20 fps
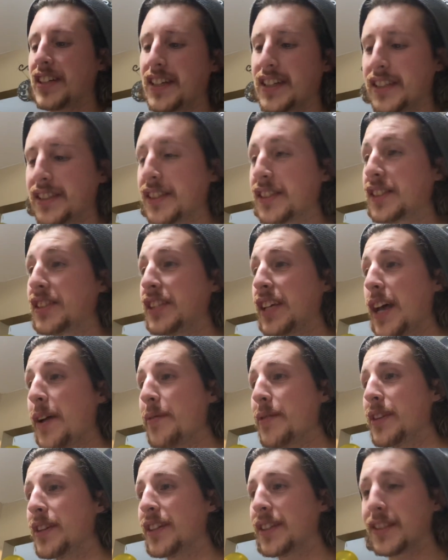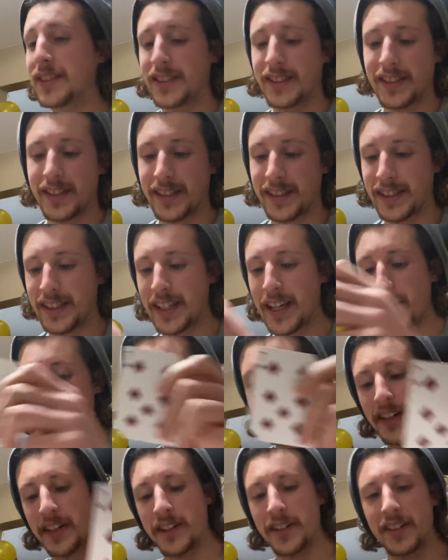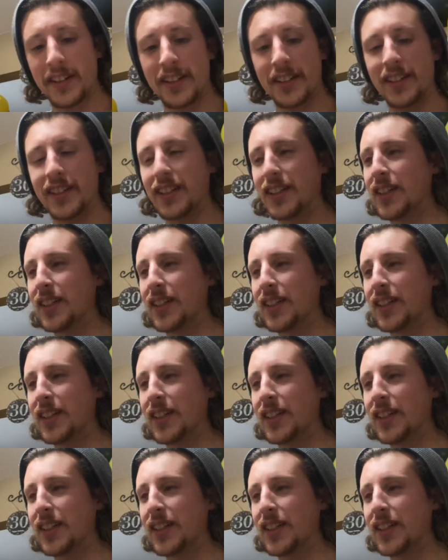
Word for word: It's a seven. Seven. I heard